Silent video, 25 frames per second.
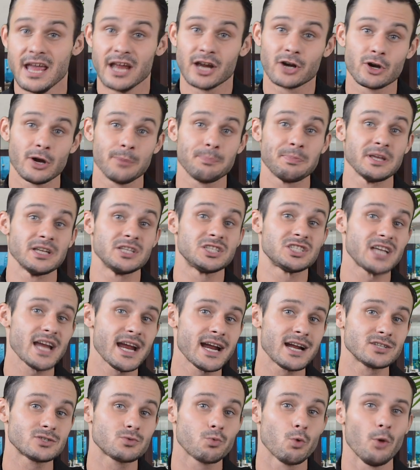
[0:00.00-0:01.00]
Encrypted
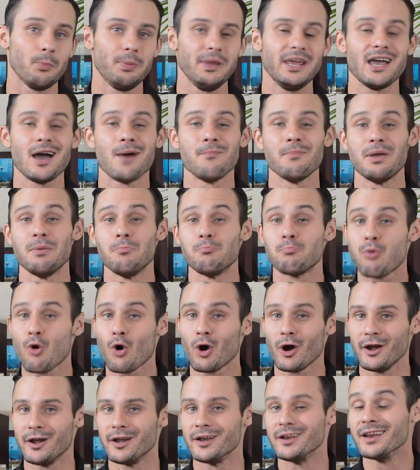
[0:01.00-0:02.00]
shares will become
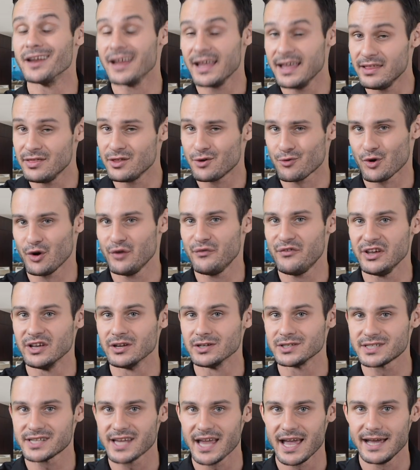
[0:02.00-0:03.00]
important in the
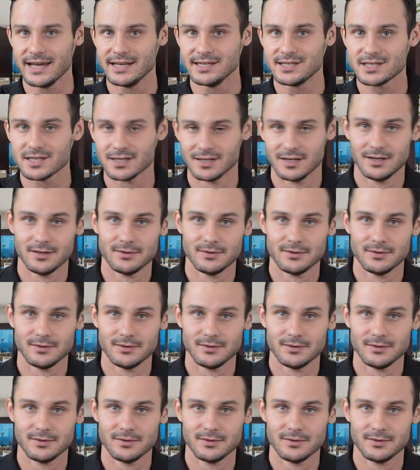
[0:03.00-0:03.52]
reveal stage.